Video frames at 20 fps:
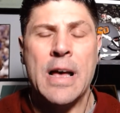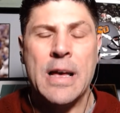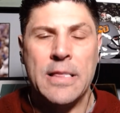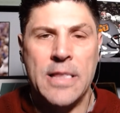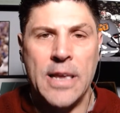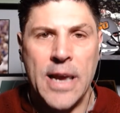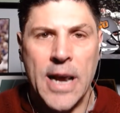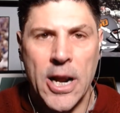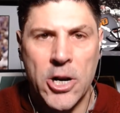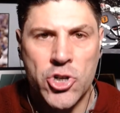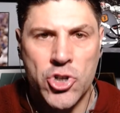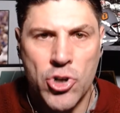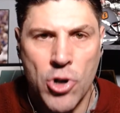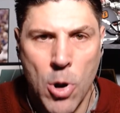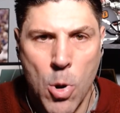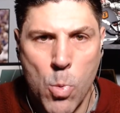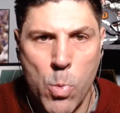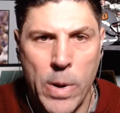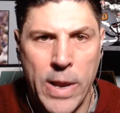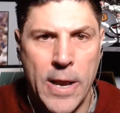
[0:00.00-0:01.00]
The extra
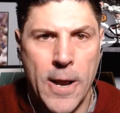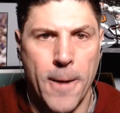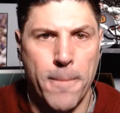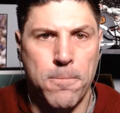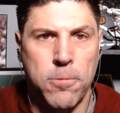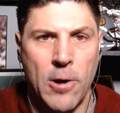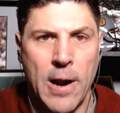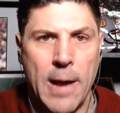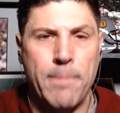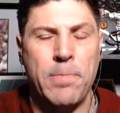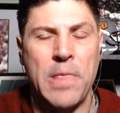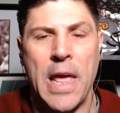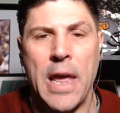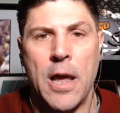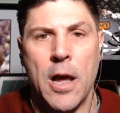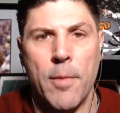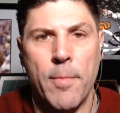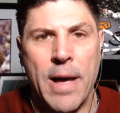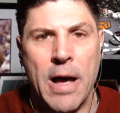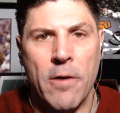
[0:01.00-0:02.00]
week of prep, they
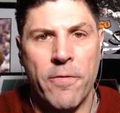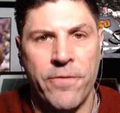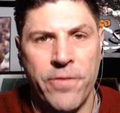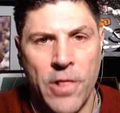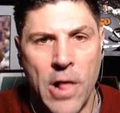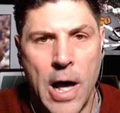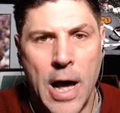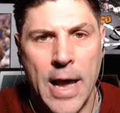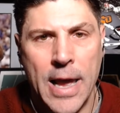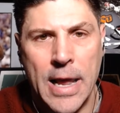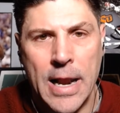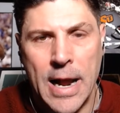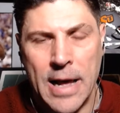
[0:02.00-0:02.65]
come out flying.